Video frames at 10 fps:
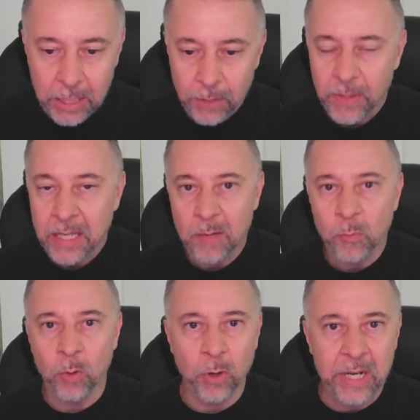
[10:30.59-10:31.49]
If they can get
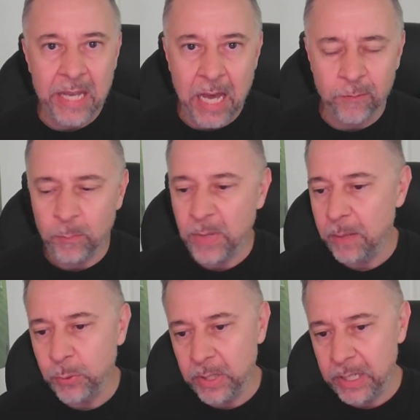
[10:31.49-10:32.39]
more money out of them by
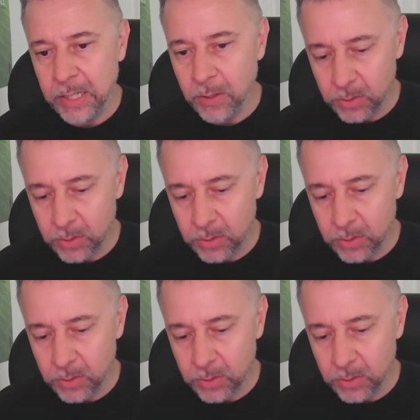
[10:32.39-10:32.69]
putting,